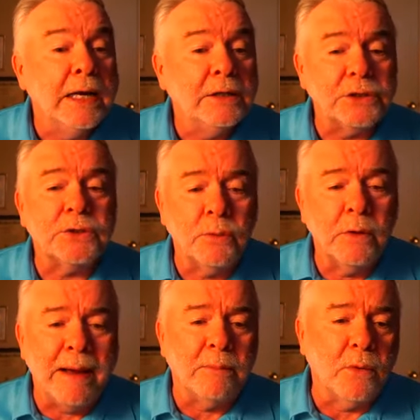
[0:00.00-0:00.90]
Just
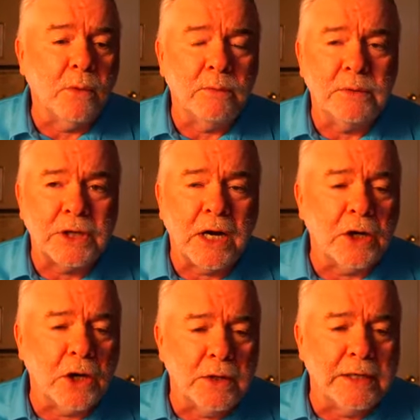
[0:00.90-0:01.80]
remember when we start
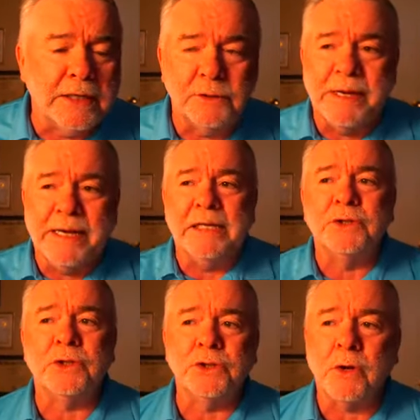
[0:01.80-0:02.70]
going to these
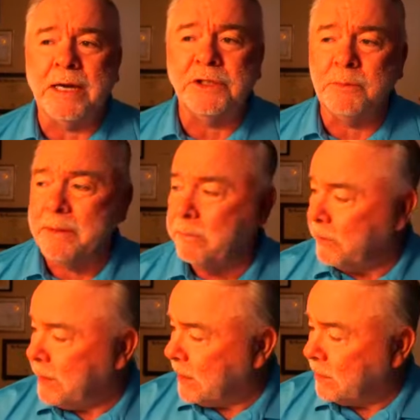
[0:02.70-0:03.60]
meetings, there's crazy
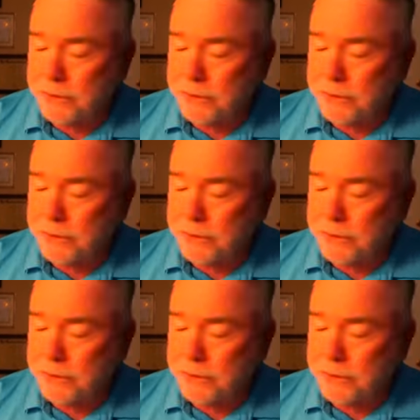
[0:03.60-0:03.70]
people there.